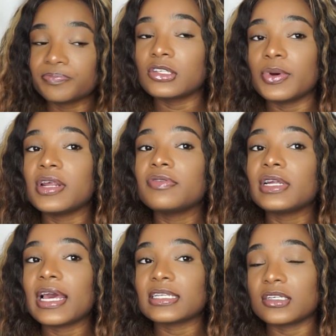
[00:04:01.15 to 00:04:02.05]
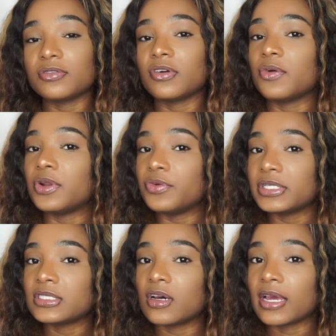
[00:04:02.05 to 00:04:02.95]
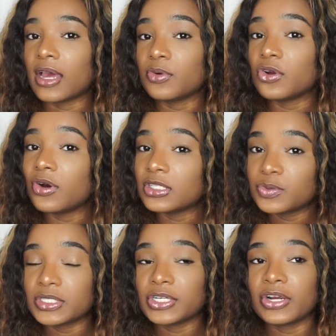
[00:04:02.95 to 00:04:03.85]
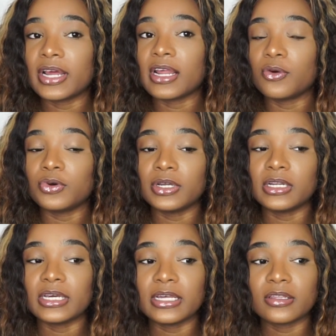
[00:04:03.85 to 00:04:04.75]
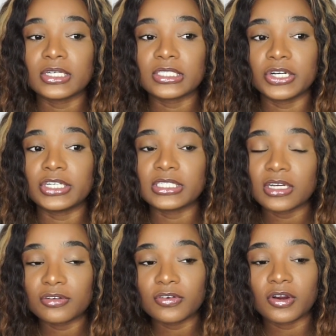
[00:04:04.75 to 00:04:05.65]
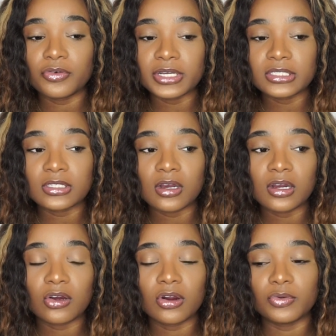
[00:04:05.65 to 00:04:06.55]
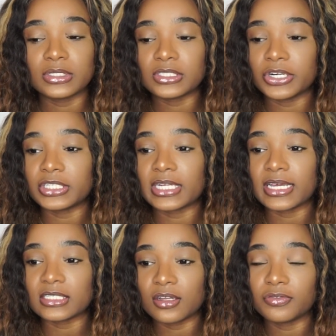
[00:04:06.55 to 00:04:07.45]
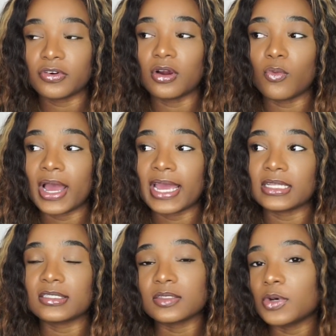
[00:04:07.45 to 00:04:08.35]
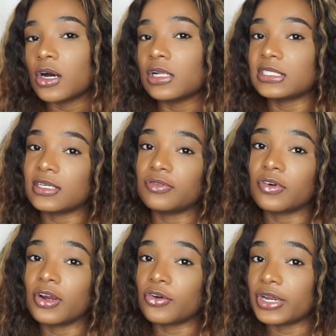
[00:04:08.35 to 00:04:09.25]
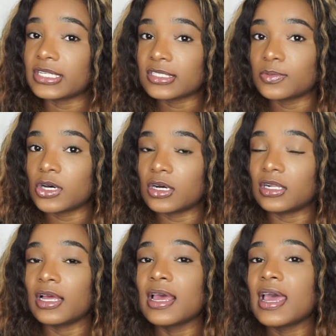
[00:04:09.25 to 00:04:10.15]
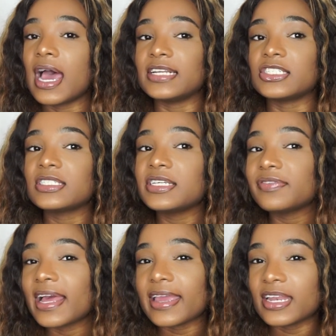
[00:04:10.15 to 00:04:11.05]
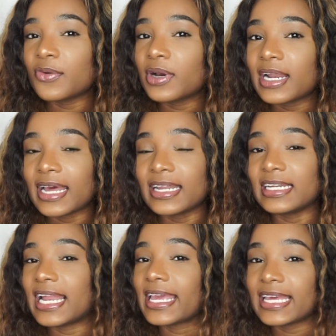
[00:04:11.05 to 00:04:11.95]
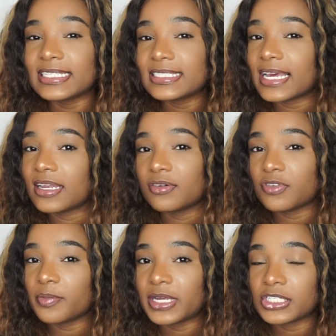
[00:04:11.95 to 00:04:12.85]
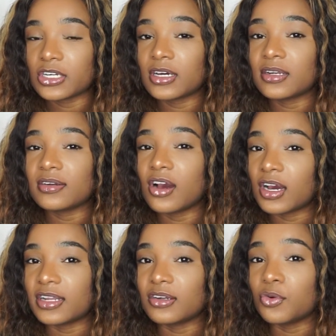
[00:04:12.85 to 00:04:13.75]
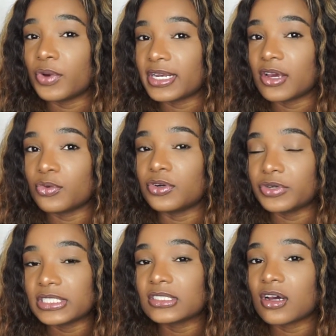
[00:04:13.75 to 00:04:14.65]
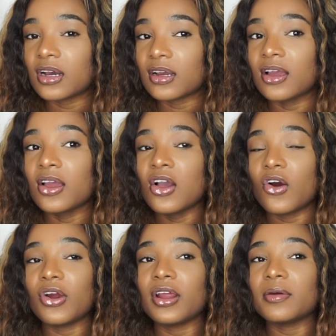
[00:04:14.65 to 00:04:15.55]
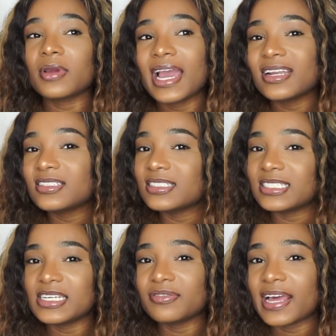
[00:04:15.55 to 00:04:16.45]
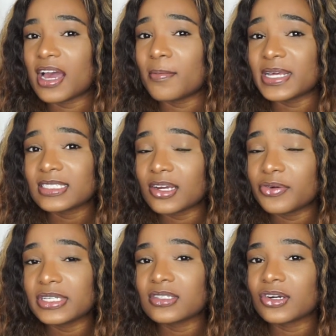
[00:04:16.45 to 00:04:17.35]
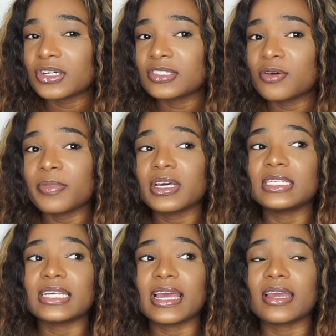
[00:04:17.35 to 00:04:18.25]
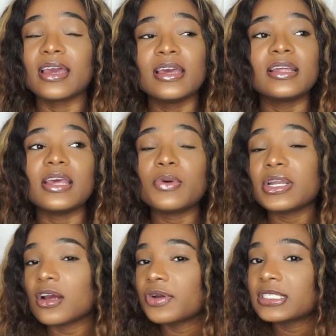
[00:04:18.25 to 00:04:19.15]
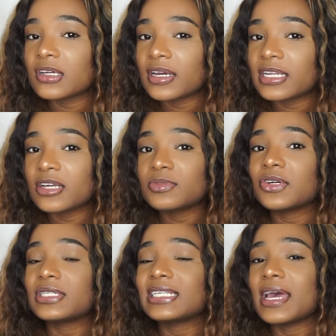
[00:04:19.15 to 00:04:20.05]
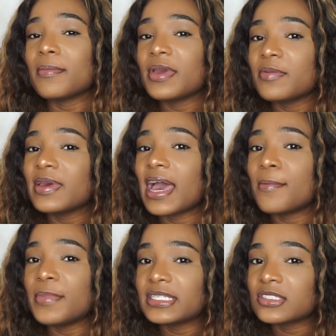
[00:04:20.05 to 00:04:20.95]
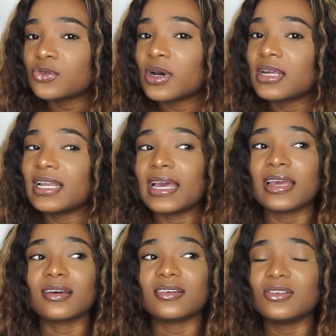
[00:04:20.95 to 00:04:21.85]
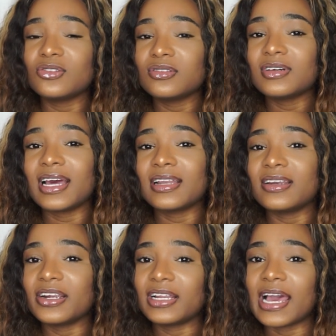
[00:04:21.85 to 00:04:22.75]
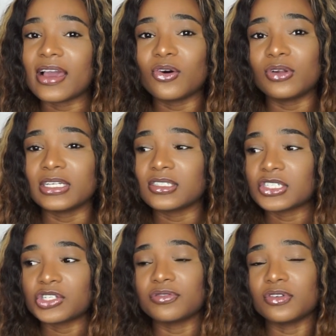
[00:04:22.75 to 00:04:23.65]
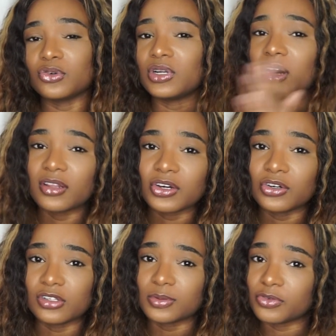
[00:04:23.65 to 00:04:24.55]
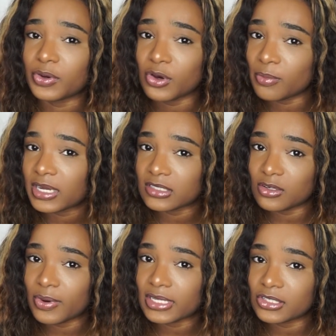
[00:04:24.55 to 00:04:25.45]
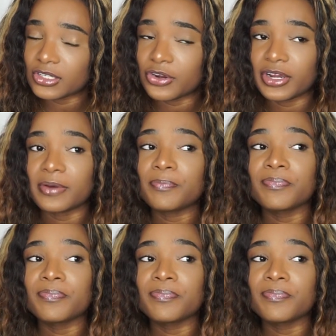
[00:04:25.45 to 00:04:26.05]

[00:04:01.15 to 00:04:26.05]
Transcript: So whenever like Telfar would restock, I would go on Twitter and I would either search Telfar restock, or I would search like Telfar white small, Telfar gray small, and just see if like anyone had any like inside information on when they would restock, or kind of to see if like I missed a restock or something, because like they were not restocking them. So I was like, maybe I missed one, like, you know, and they're like, oh, let's just shuffle through the other colors before we come back to the white or the gray.